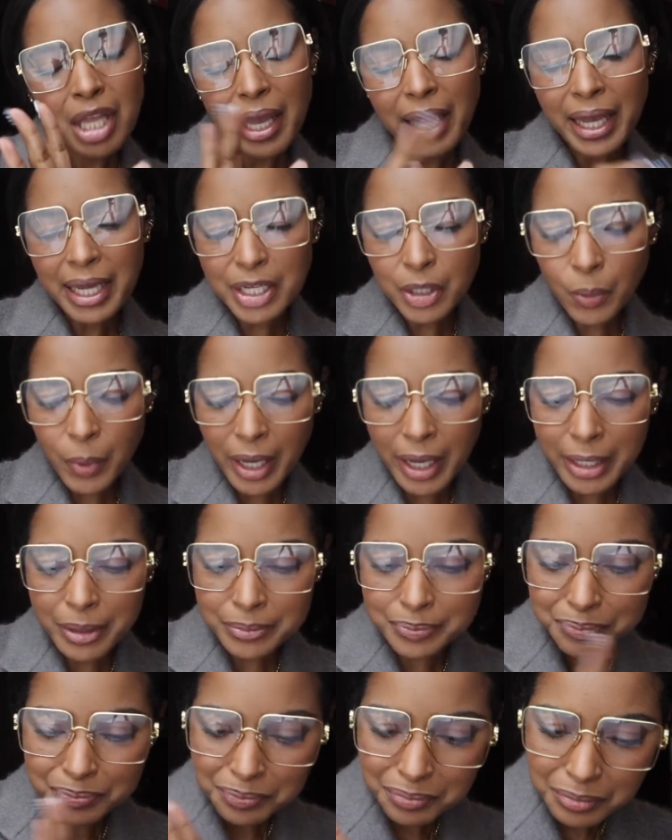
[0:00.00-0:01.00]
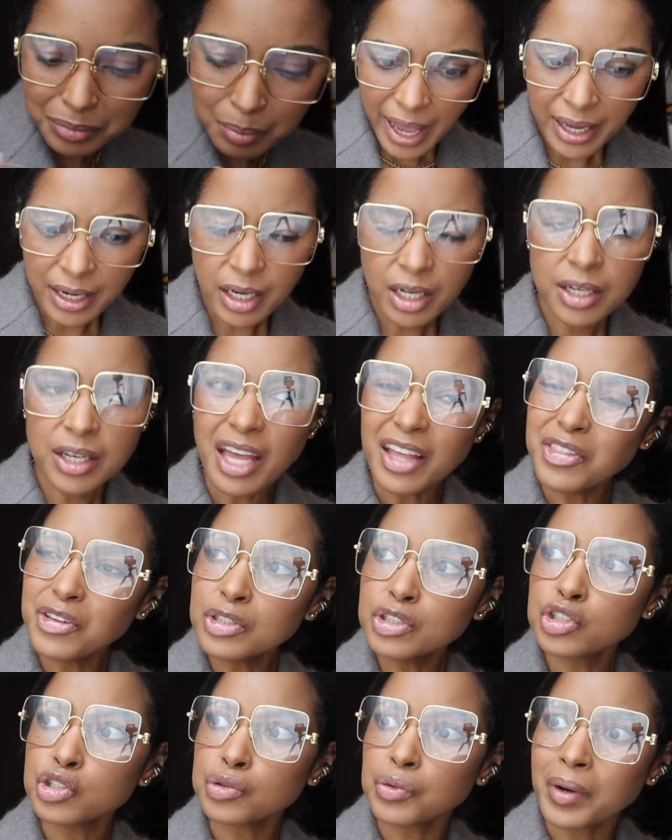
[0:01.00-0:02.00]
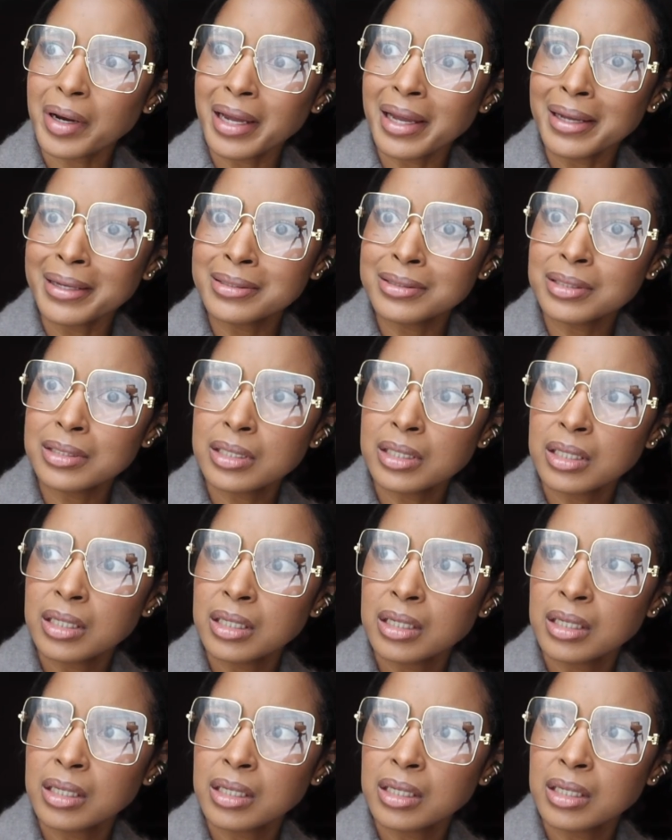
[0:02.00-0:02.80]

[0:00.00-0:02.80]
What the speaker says: Anyway. And another trend